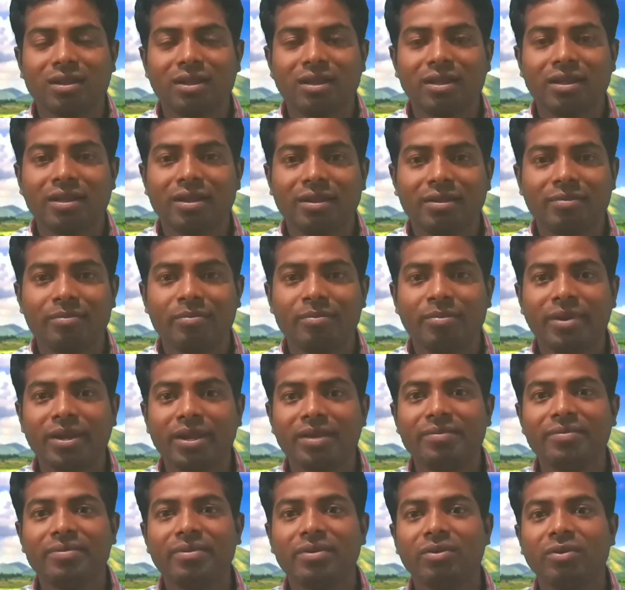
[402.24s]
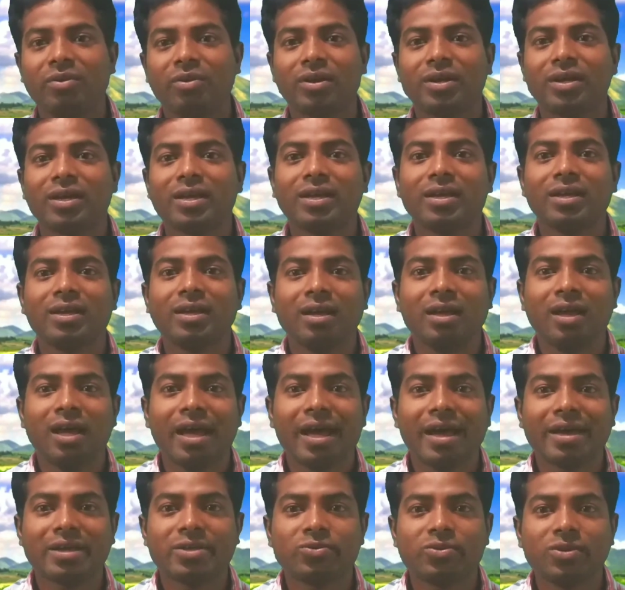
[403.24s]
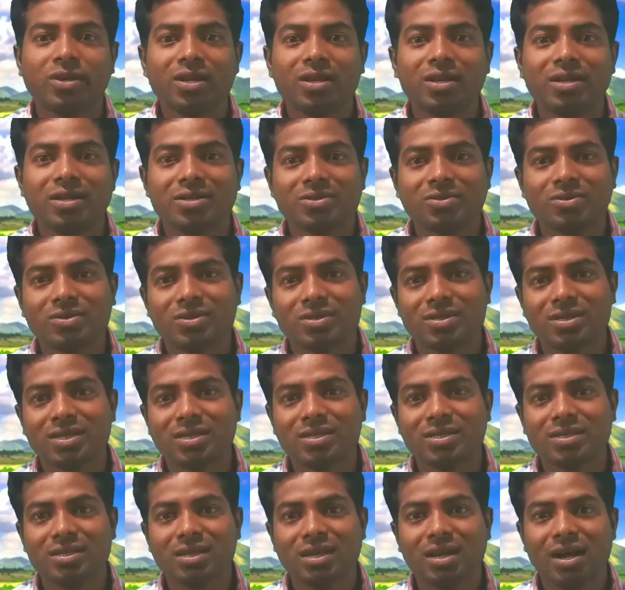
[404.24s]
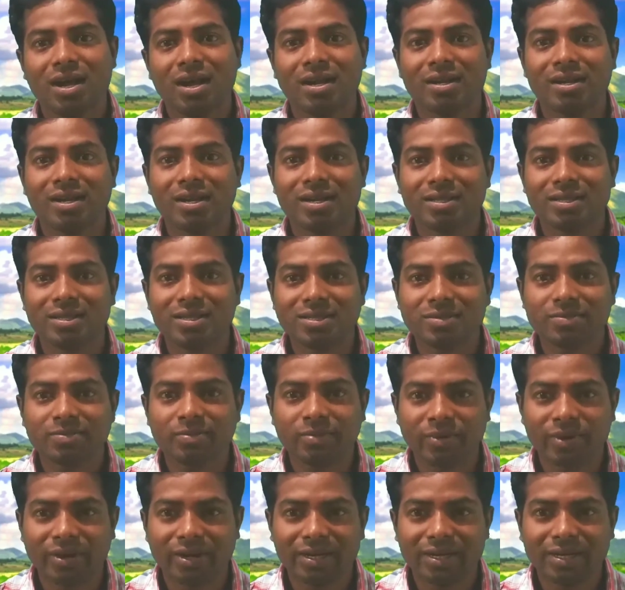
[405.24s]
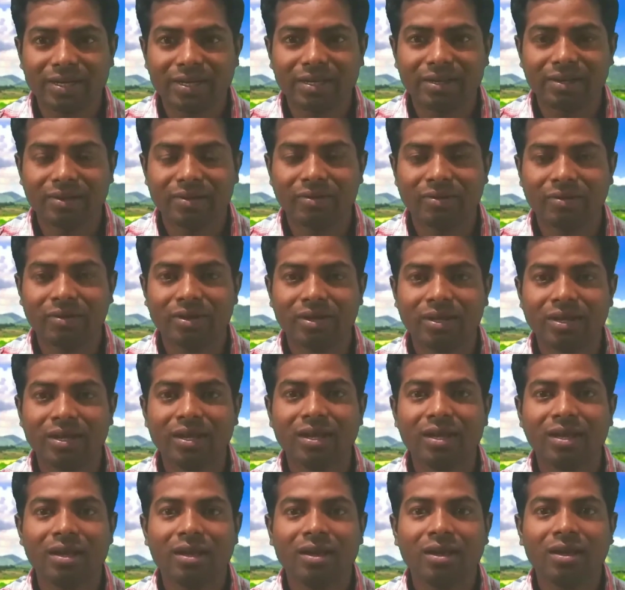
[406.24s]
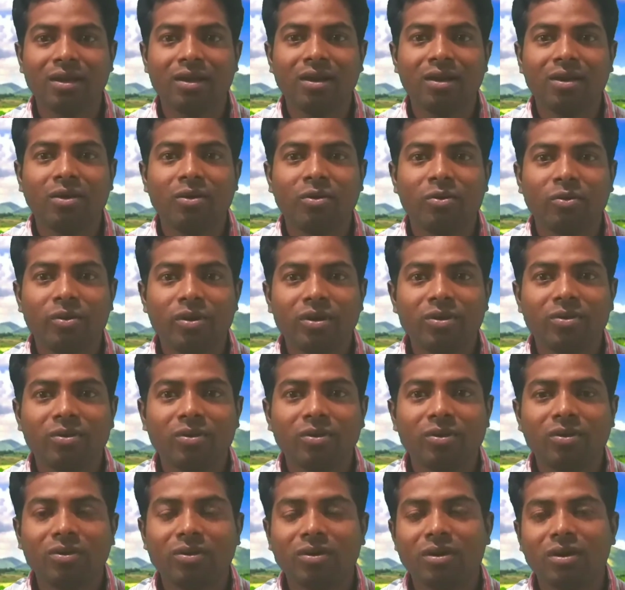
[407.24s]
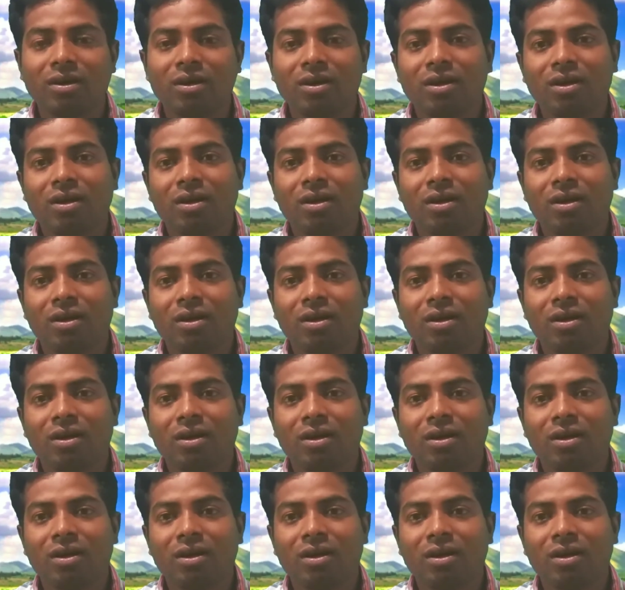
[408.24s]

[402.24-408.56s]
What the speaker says: in brief, okay. Actual resources, under this point, okay, we know